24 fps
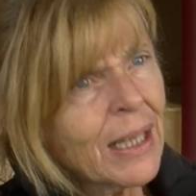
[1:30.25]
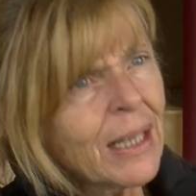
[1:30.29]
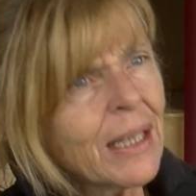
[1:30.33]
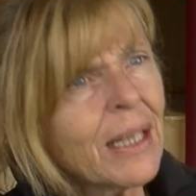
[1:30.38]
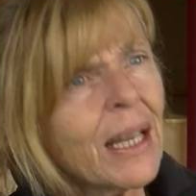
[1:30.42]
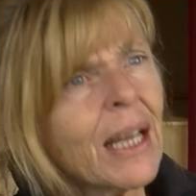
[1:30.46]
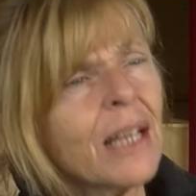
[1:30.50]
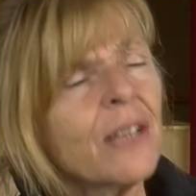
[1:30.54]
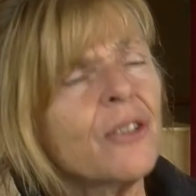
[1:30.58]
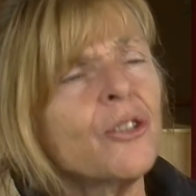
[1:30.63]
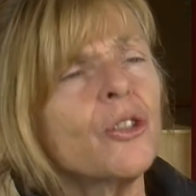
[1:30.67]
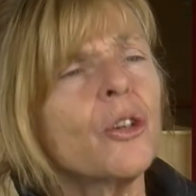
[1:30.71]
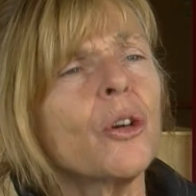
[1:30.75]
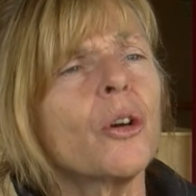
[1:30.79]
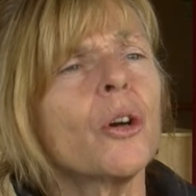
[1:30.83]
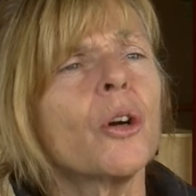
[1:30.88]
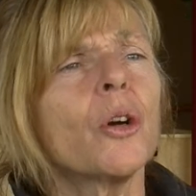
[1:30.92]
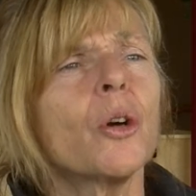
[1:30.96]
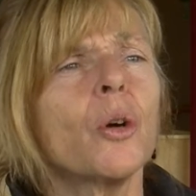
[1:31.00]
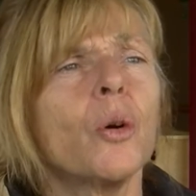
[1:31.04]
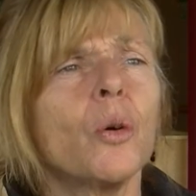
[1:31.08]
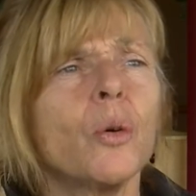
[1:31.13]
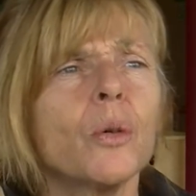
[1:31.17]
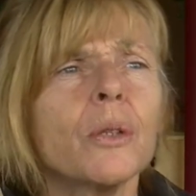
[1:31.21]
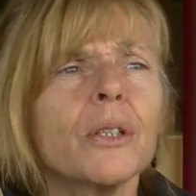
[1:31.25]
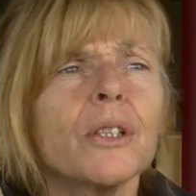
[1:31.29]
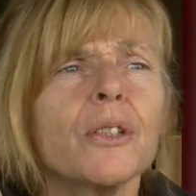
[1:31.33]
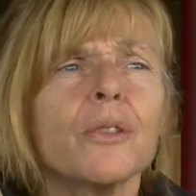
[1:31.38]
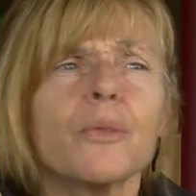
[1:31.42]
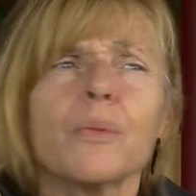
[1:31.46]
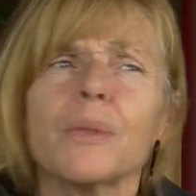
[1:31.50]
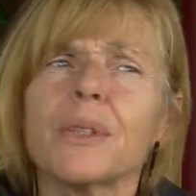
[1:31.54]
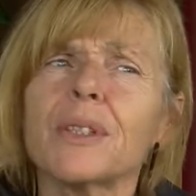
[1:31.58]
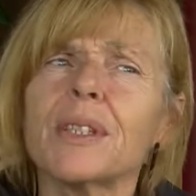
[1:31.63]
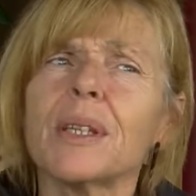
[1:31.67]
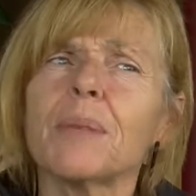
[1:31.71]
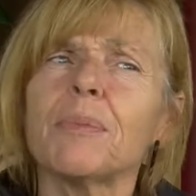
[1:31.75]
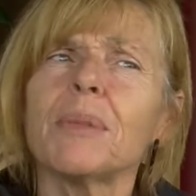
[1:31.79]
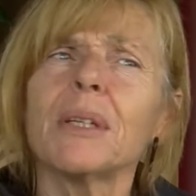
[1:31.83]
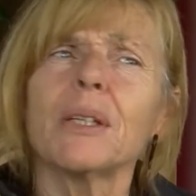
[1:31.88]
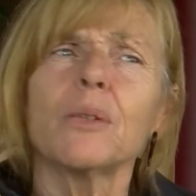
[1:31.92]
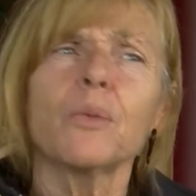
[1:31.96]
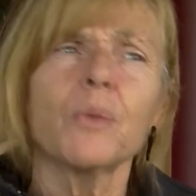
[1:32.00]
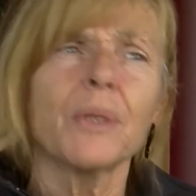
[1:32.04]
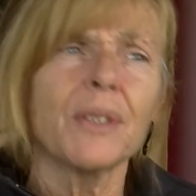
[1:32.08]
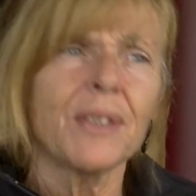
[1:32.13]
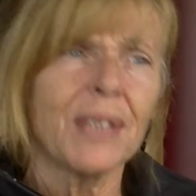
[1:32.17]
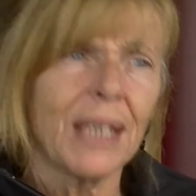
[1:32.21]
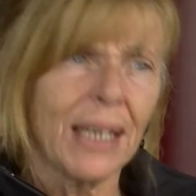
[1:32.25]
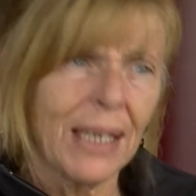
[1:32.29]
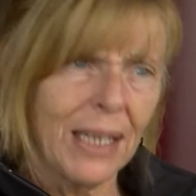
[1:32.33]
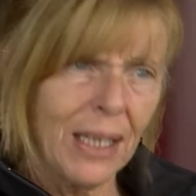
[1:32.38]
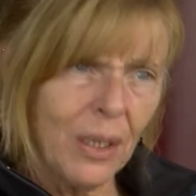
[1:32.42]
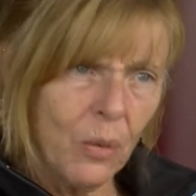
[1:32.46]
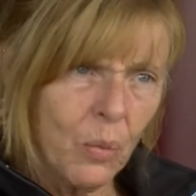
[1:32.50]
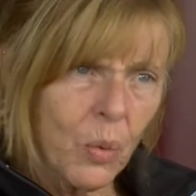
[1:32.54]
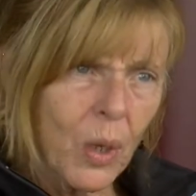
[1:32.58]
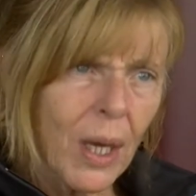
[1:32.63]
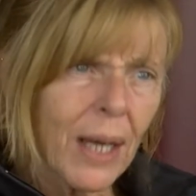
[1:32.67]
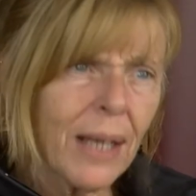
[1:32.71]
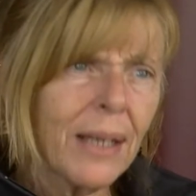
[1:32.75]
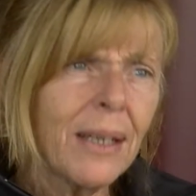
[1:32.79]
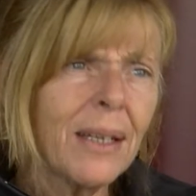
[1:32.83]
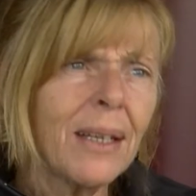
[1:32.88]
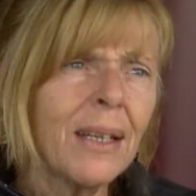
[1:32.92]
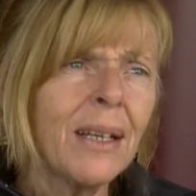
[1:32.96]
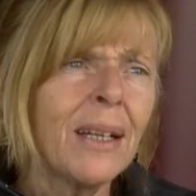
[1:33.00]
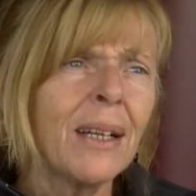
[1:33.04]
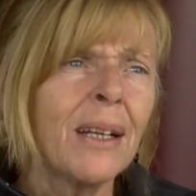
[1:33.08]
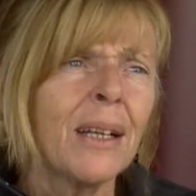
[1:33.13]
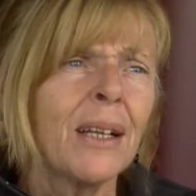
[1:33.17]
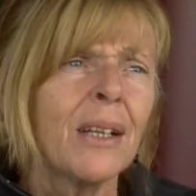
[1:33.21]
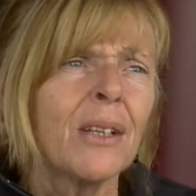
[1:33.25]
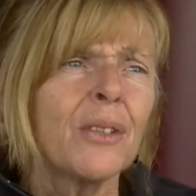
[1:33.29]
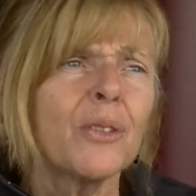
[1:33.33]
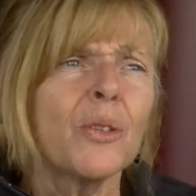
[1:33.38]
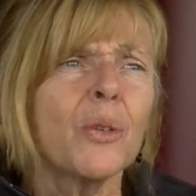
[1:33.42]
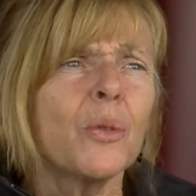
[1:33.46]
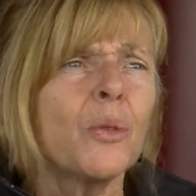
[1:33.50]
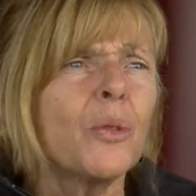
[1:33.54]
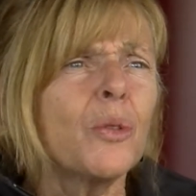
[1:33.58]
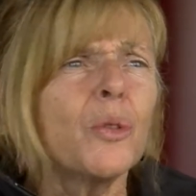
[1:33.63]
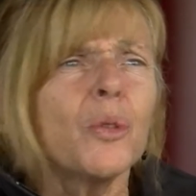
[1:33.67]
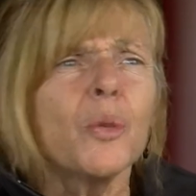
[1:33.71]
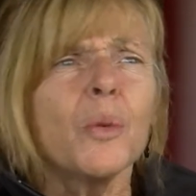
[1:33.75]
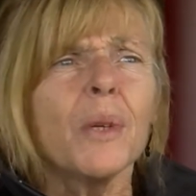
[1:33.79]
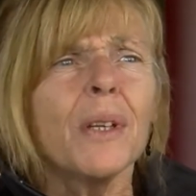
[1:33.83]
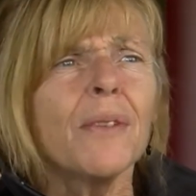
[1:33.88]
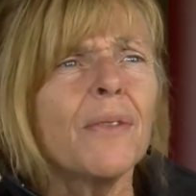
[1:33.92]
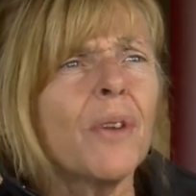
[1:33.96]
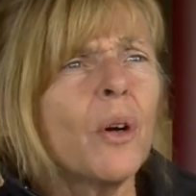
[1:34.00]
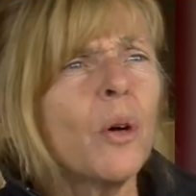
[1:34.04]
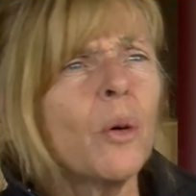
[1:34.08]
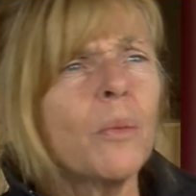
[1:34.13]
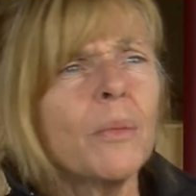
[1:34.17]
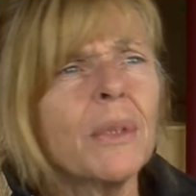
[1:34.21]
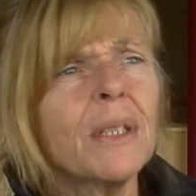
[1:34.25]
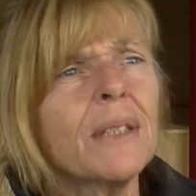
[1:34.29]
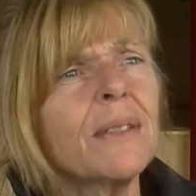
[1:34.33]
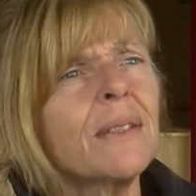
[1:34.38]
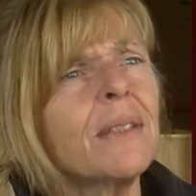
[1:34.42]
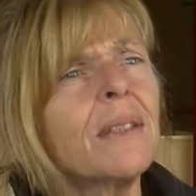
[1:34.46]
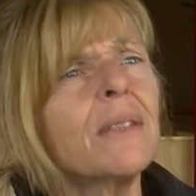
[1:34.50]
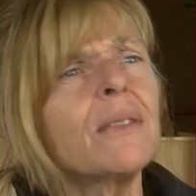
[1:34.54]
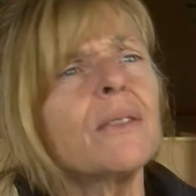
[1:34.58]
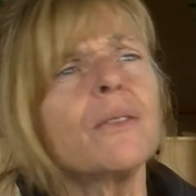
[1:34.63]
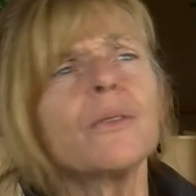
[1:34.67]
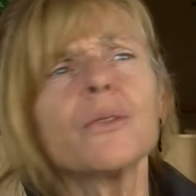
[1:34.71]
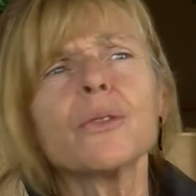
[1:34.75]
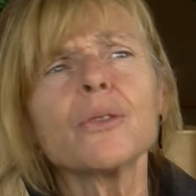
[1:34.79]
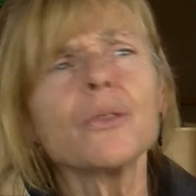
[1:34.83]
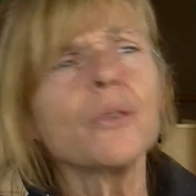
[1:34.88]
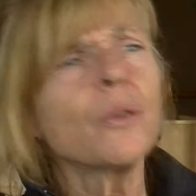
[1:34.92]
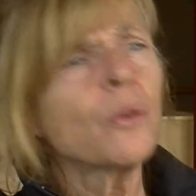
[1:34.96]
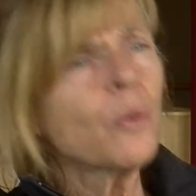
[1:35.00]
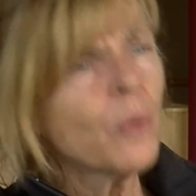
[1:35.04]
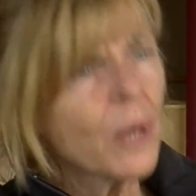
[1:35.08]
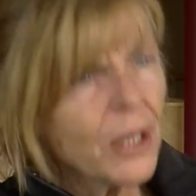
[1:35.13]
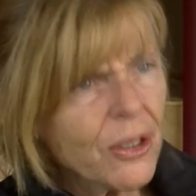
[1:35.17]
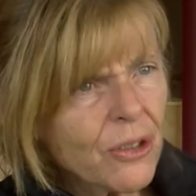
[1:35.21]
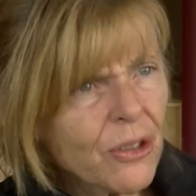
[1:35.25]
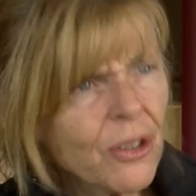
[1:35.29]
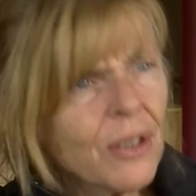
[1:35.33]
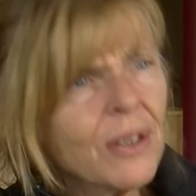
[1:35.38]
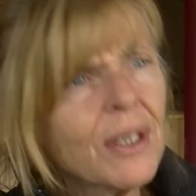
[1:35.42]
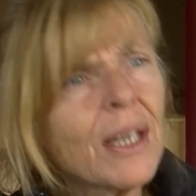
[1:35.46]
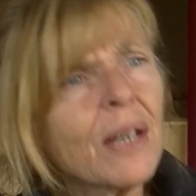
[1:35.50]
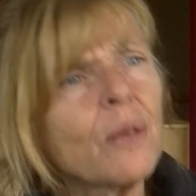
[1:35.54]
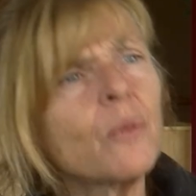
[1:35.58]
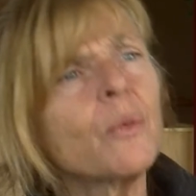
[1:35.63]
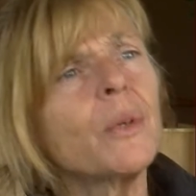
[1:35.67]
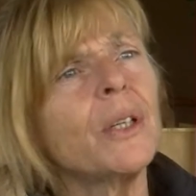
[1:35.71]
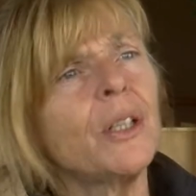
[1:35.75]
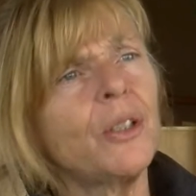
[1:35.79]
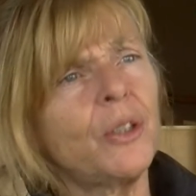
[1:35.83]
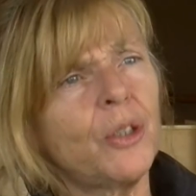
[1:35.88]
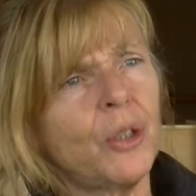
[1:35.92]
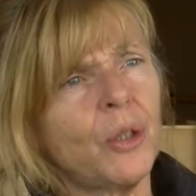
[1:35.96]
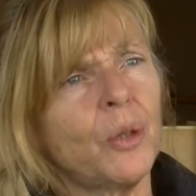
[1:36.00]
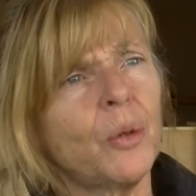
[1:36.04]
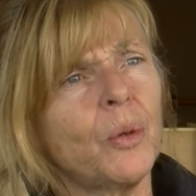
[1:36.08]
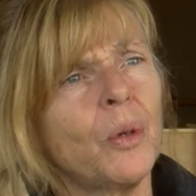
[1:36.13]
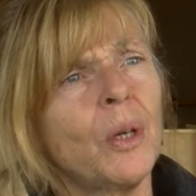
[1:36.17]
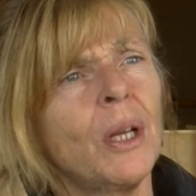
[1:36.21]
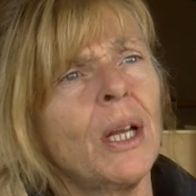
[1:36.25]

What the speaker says: Last year, our oldest recipient was 81. So do we have homelessness? There's no question that we do.